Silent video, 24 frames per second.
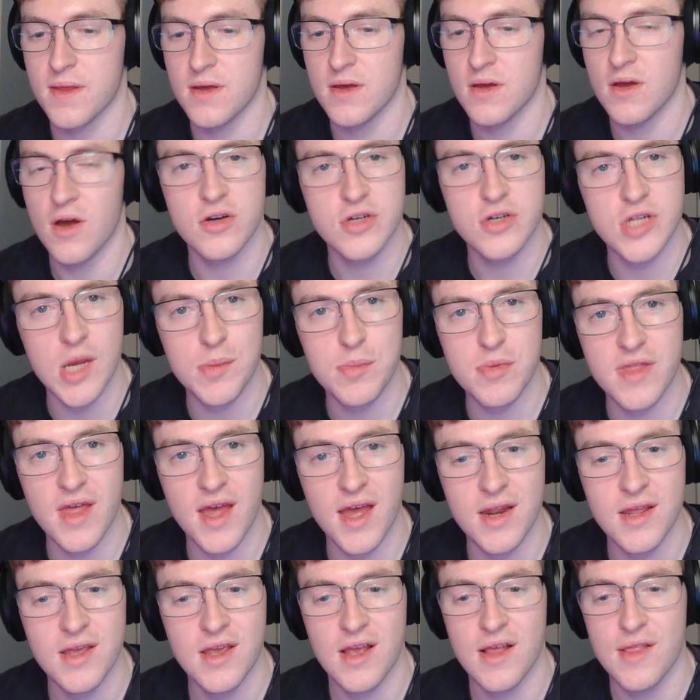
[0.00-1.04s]
On top of
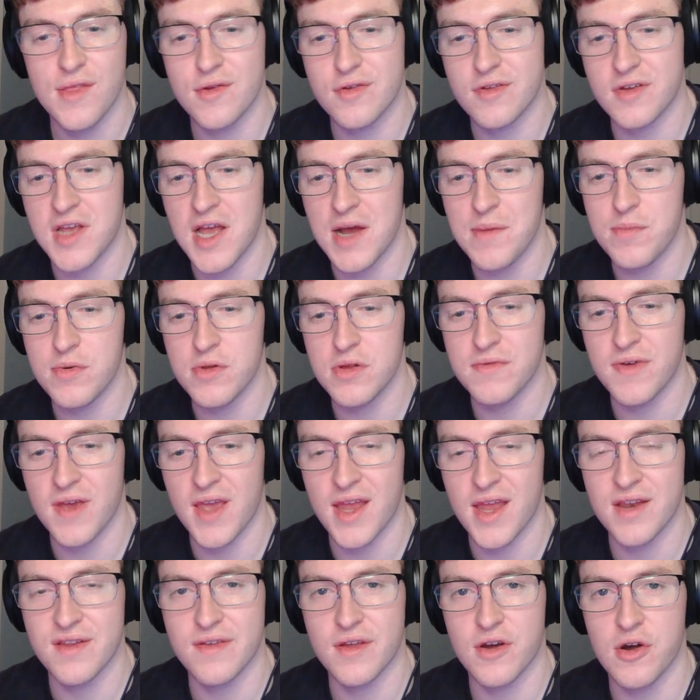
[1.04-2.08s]
that, there's a couple of
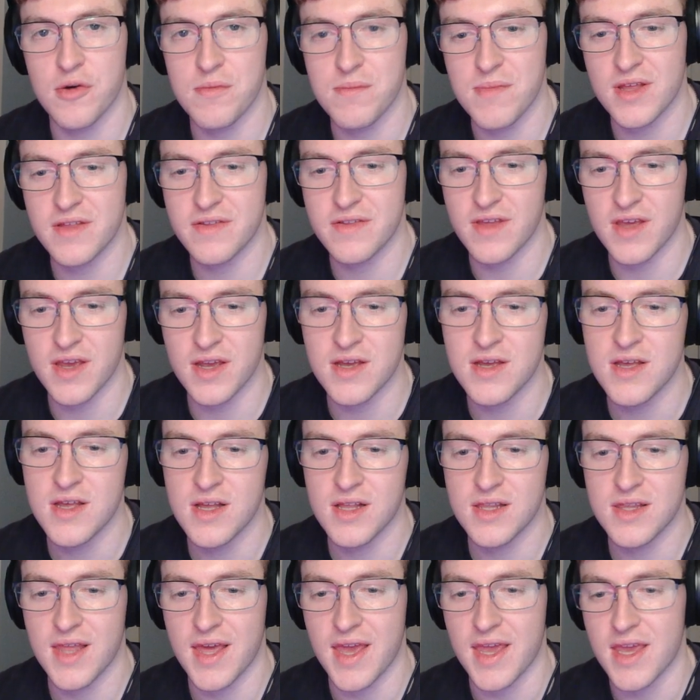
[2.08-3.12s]
hands that are mixing,
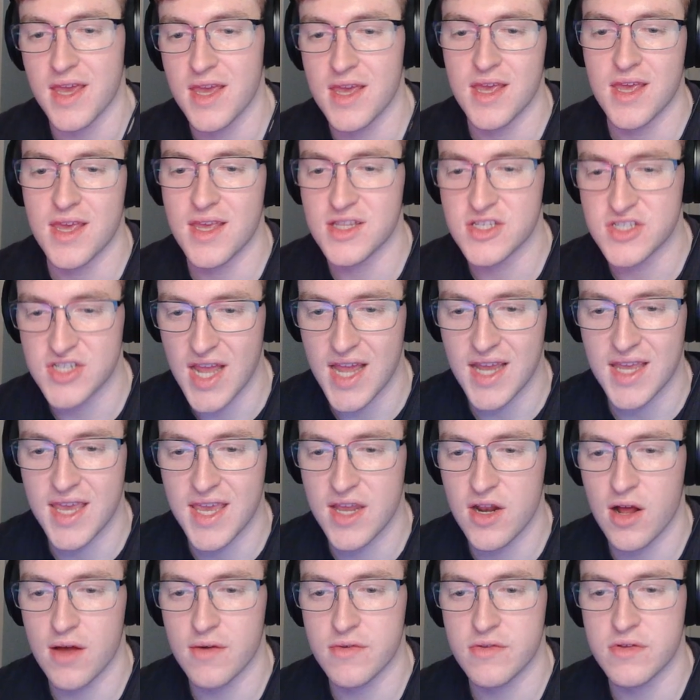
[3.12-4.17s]
like Jack-8
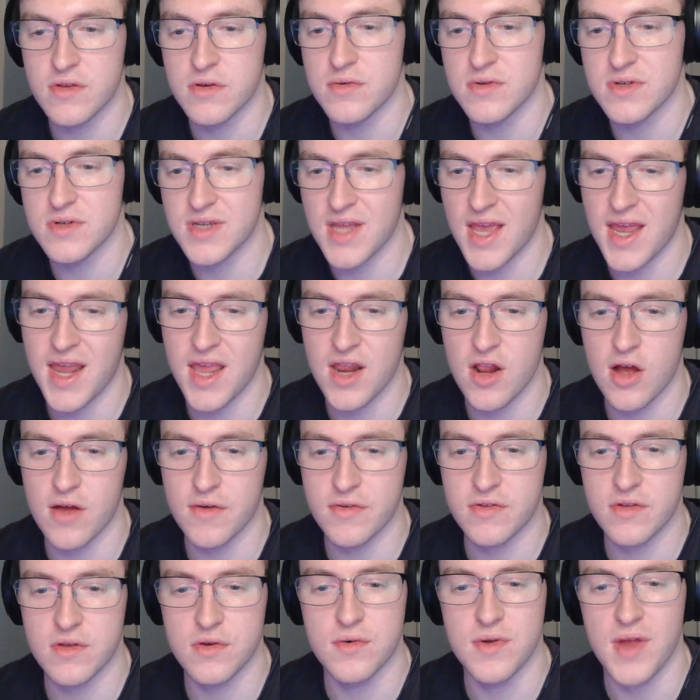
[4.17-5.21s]
offsuit, 10-8
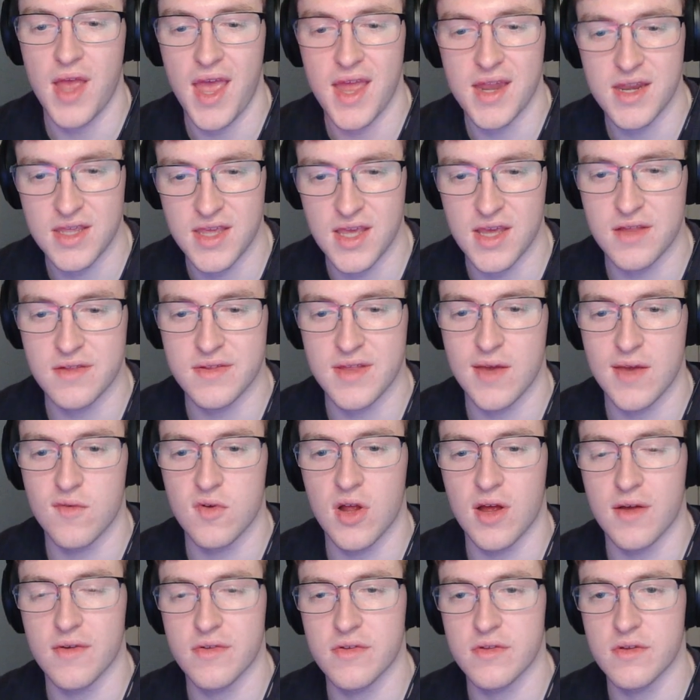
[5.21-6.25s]
offsuit, and King-7
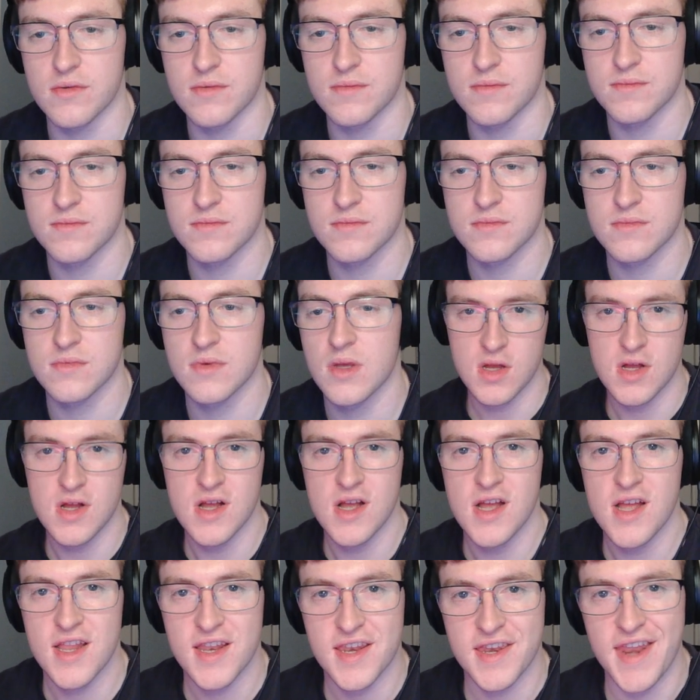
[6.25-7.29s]
offsuit.
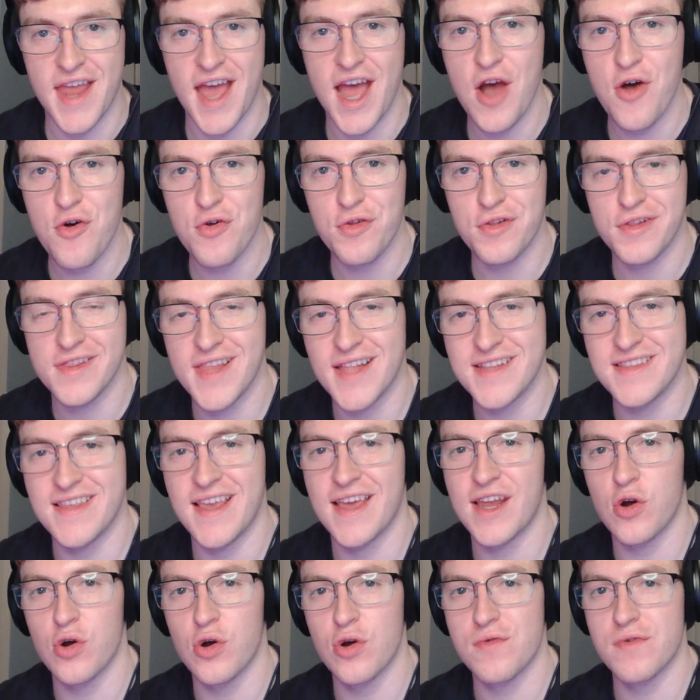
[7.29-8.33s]
Now, let's
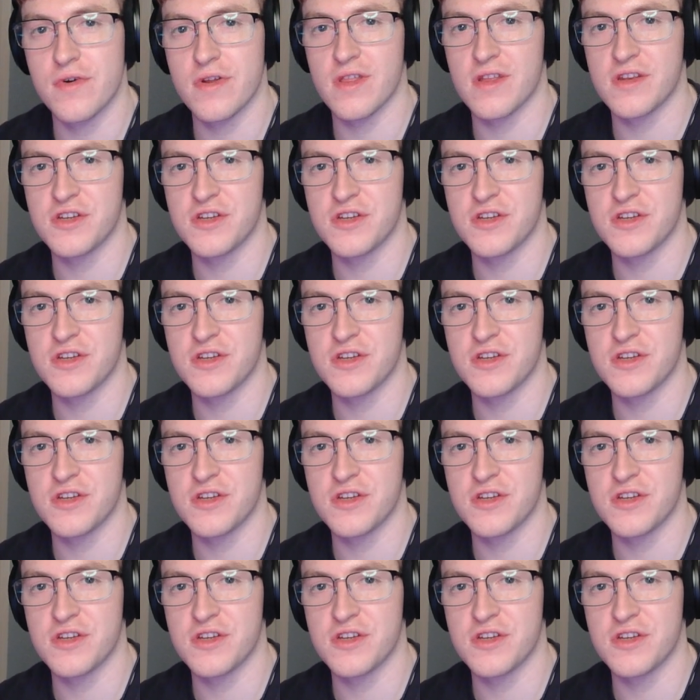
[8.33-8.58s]
head on over to the